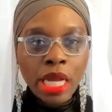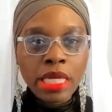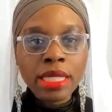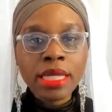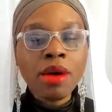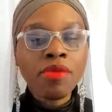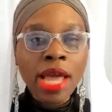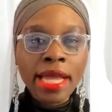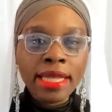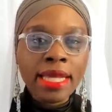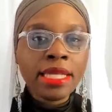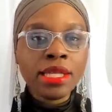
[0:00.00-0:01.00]
Stuff
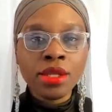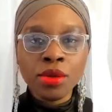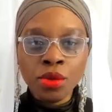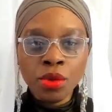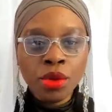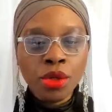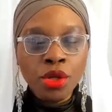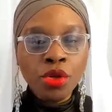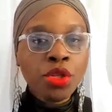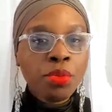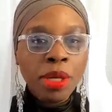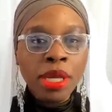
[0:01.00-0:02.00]
like this
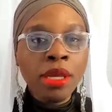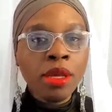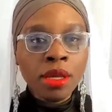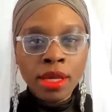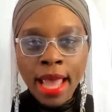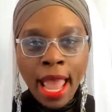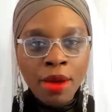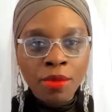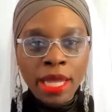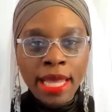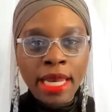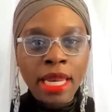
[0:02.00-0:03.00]
used to be gang
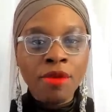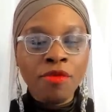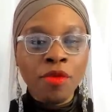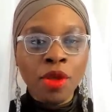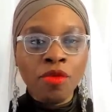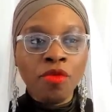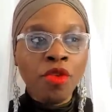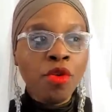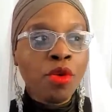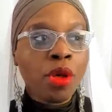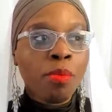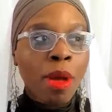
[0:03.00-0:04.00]
related. If
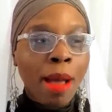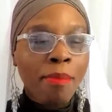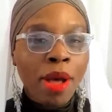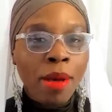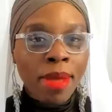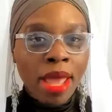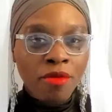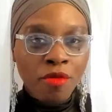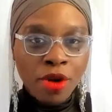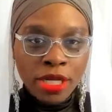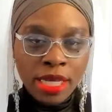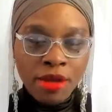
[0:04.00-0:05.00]
you could pop up at
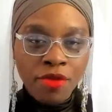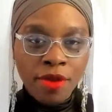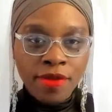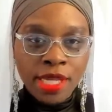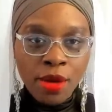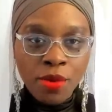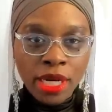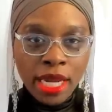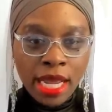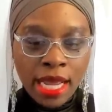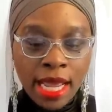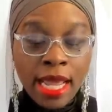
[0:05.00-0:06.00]
14, 15 with a
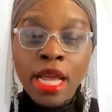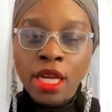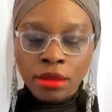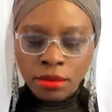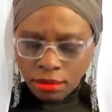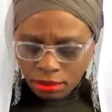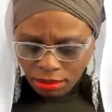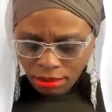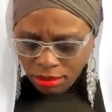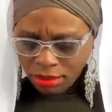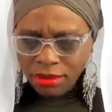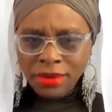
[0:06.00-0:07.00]
gun,
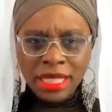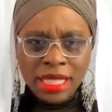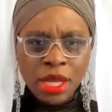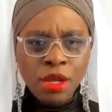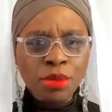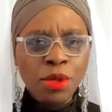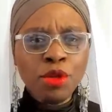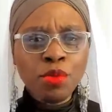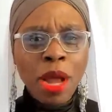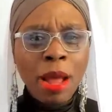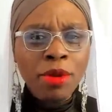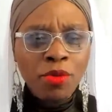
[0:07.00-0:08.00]
excuse me, you was
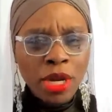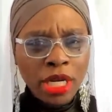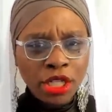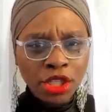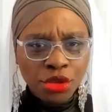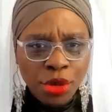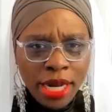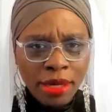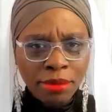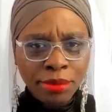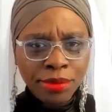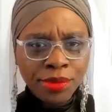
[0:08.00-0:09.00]
probably running the
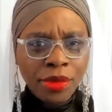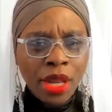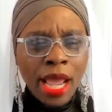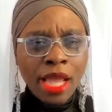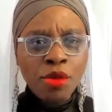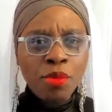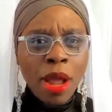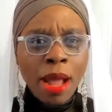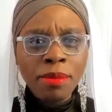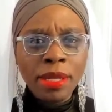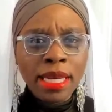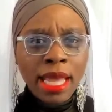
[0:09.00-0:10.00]
street and you
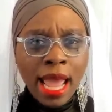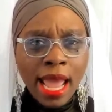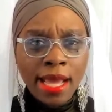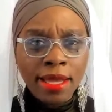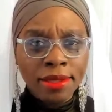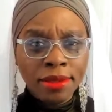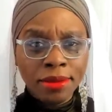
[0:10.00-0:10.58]
probably in a gang.